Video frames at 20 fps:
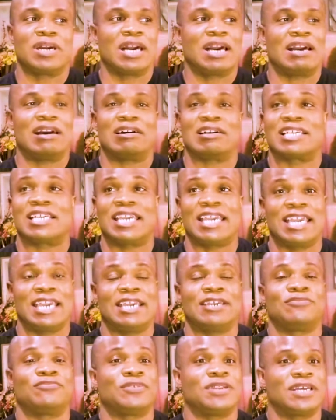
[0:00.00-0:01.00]
a
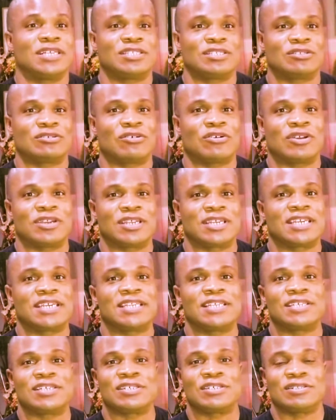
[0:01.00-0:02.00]
kid when I started
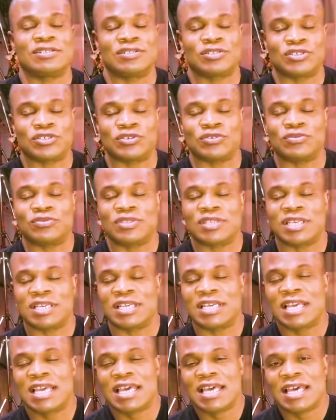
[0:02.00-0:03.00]
getting into the
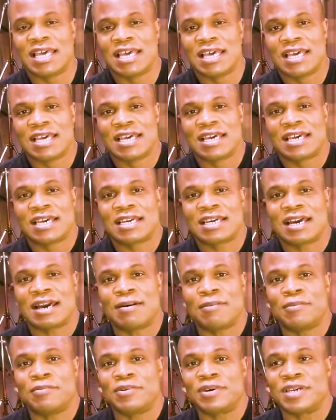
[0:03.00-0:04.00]

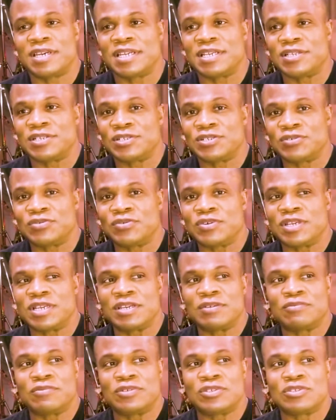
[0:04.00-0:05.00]
comic book
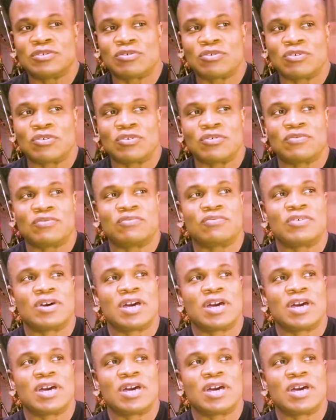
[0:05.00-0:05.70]
industry. It was sort of